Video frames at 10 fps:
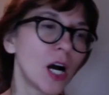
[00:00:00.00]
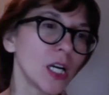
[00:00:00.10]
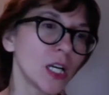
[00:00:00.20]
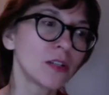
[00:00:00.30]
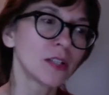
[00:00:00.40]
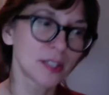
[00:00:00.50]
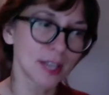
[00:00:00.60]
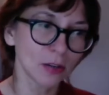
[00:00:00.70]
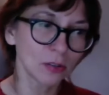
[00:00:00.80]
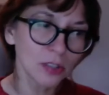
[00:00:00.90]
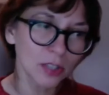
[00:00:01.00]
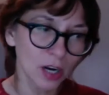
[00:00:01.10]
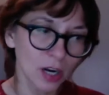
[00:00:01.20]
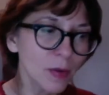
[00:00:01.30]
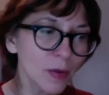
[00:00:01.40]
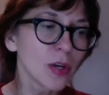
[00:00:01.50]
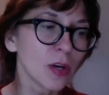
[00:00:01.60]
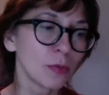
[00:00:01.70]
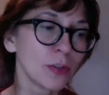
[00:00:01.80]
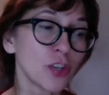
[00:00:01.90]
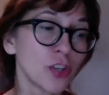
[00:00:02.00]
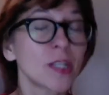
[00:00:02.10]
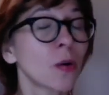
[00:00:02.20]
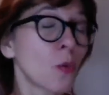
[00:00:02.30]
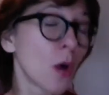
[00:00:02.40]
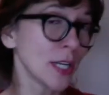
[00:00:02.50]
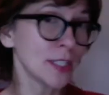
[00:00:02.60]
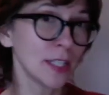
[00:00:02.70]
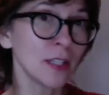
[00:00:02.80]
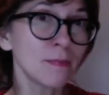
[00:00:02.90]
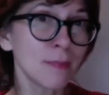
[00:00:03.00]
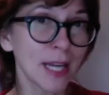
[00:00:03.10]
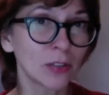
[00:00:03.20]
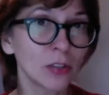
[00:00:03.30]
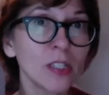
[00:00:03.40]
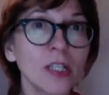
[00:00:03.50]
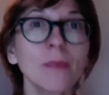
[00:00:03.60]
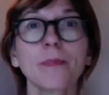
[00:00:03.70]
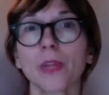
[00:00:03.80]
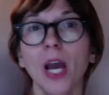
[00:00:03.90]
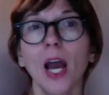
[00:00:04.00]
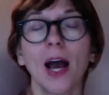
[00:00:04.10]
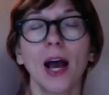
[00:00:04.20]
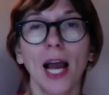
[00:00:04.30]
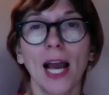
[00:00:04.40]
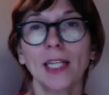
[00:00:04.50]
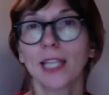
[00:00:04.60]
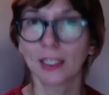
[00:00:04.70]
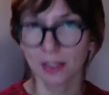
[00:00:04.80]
in the second term, which is qualitative methods. And that